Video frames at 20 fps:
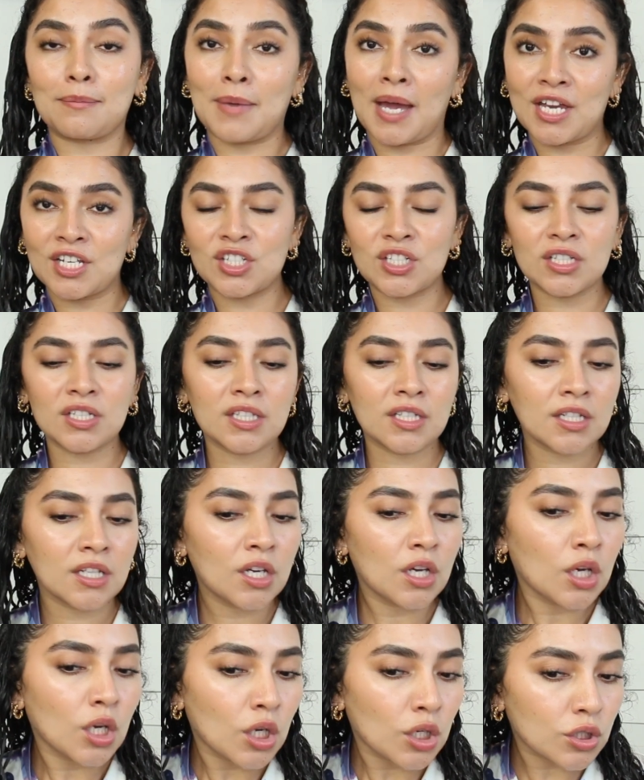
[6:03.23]
match it.
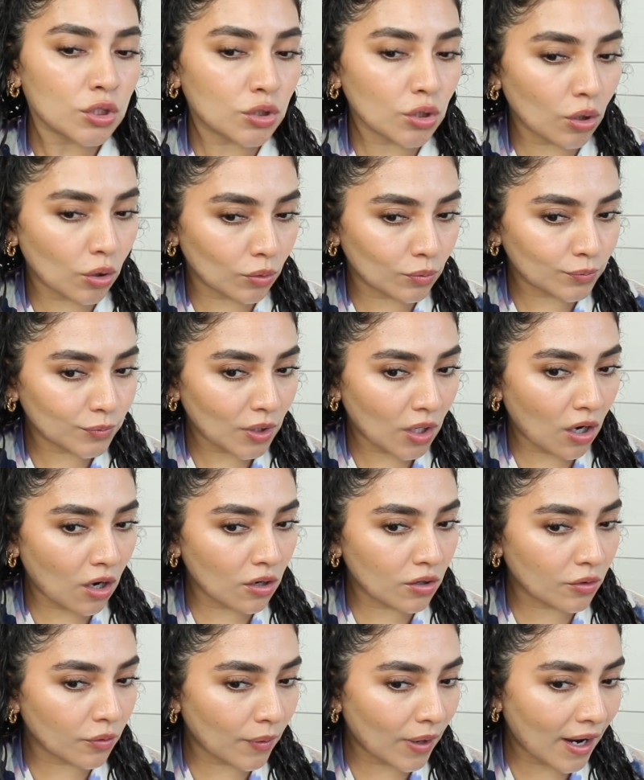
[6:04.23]
So
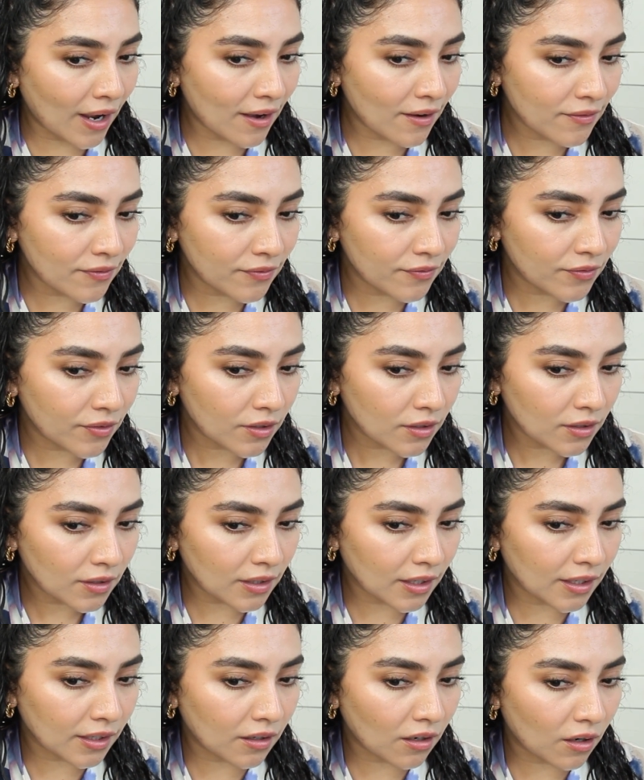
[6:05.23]
I'll grab
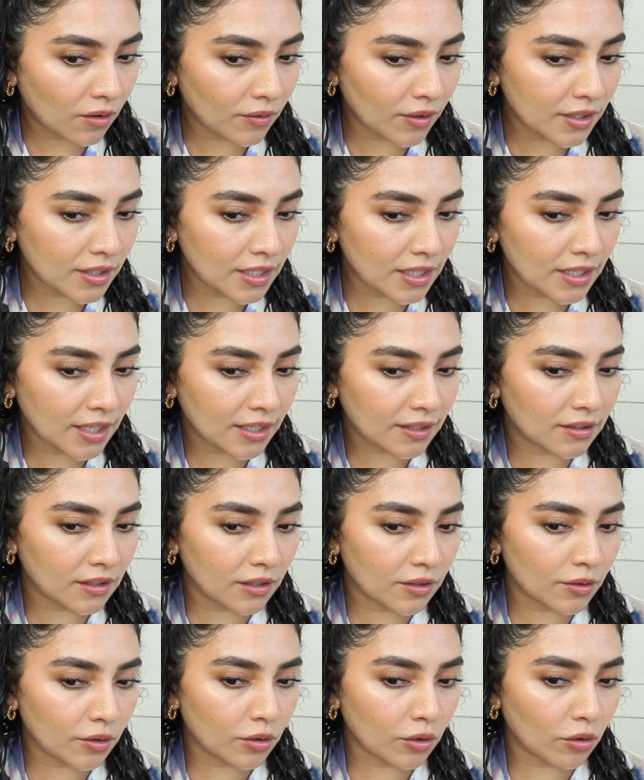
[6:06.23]
like already like the
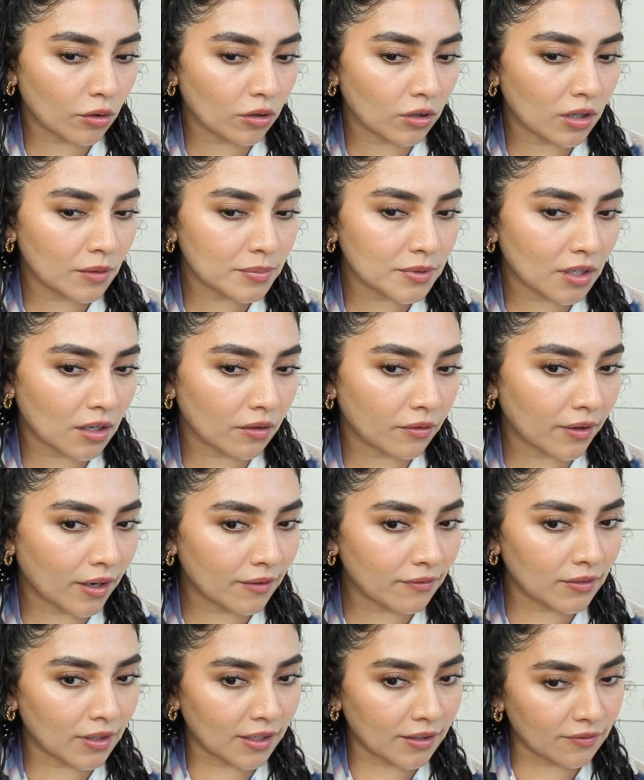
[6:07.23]
little curl clumps. I'll
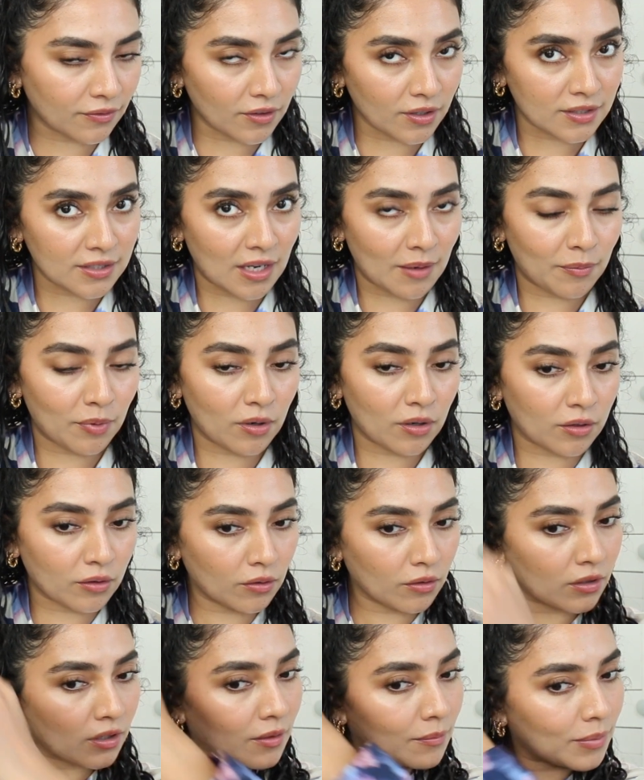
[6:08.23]
grab like, for example, a
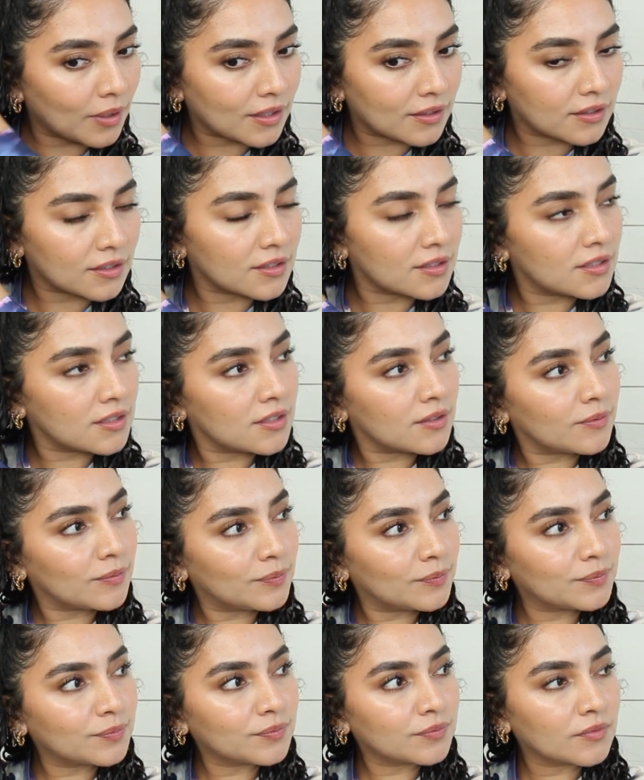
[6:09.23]
curl clump like this.
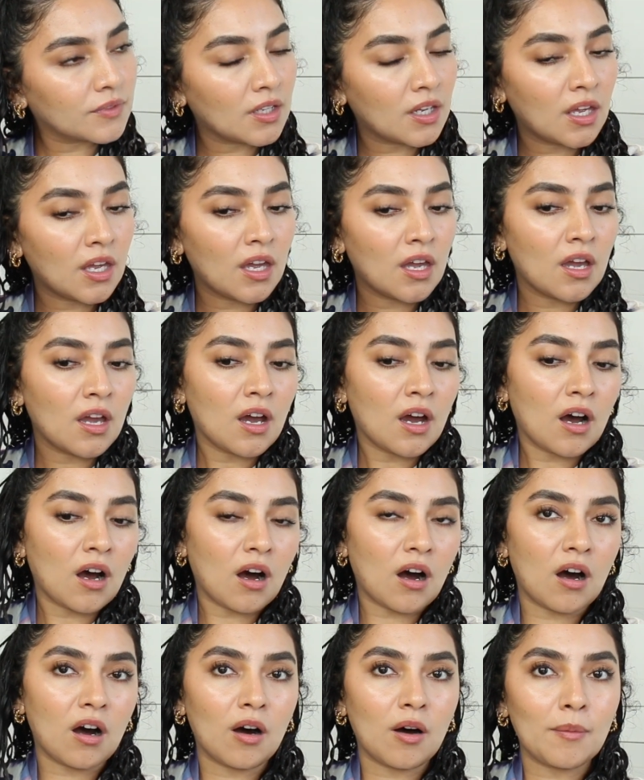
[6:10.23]

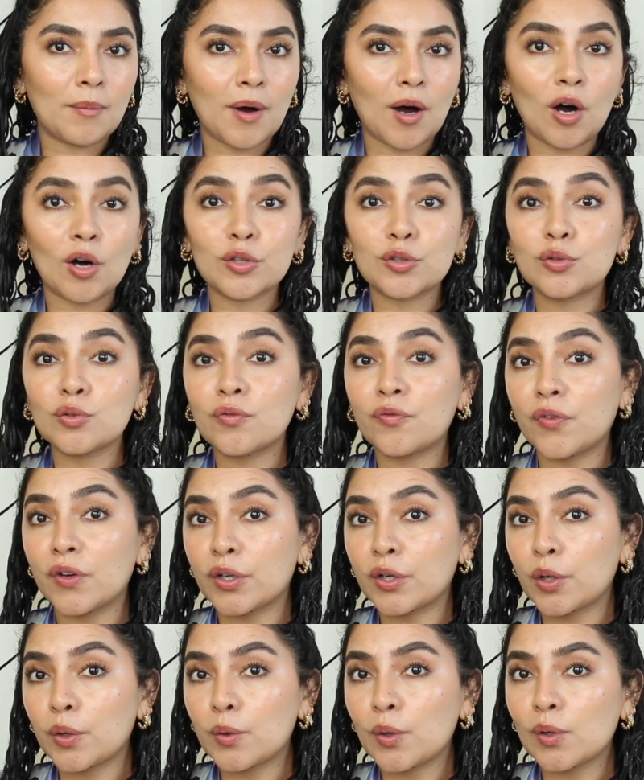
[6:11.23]
I'll do
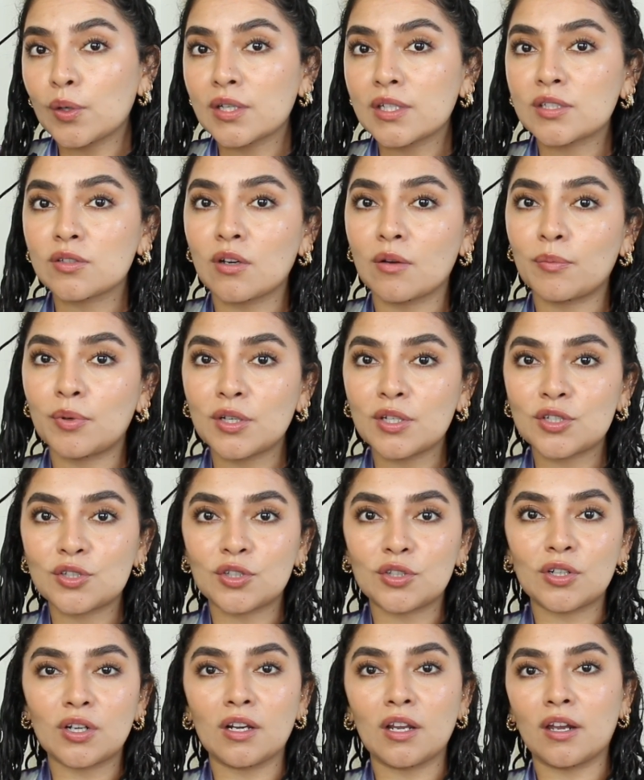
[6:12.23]
finger rolling. So I'm pretty
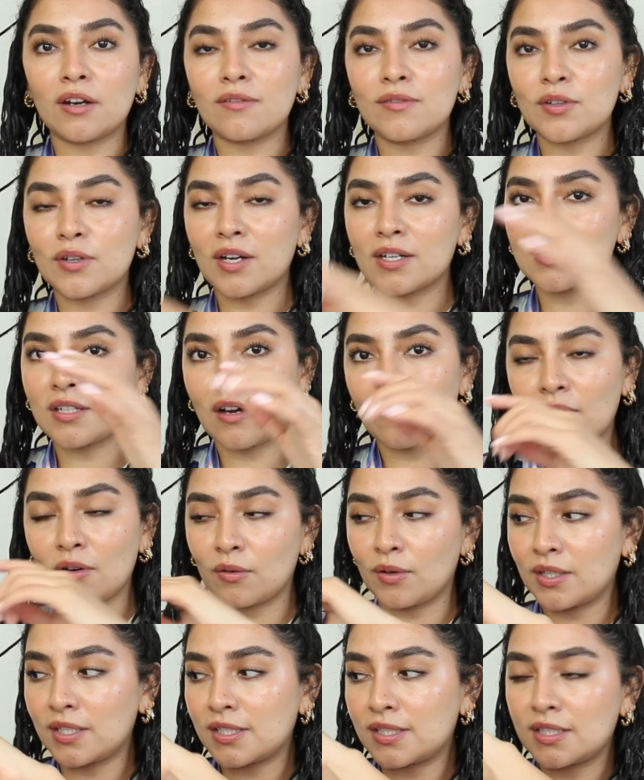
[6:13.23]
sure a lot of you guys have
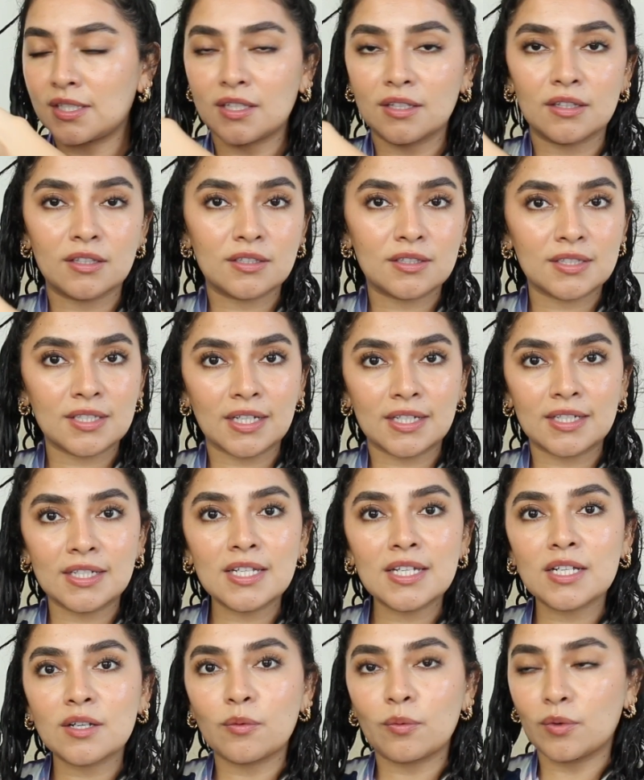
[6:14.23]
already seen this
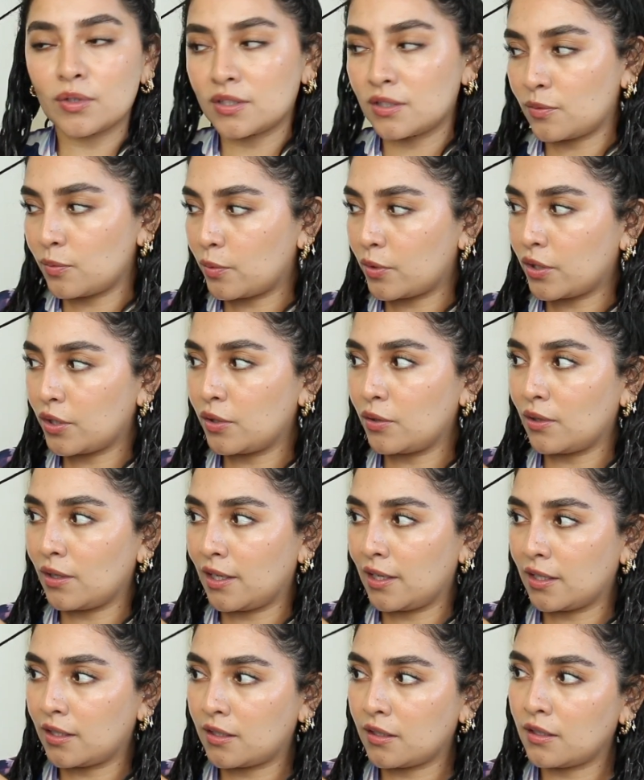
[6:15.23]
technique, which where you
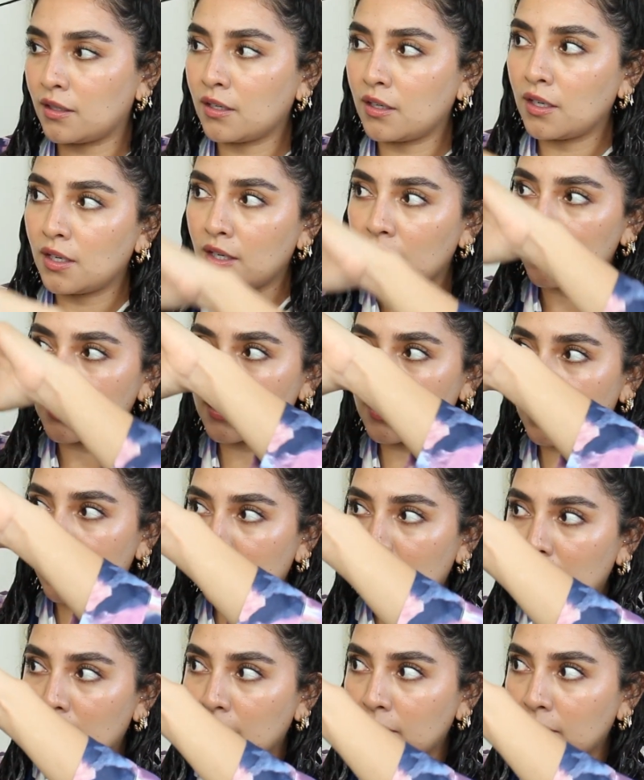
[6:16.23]
like tuck it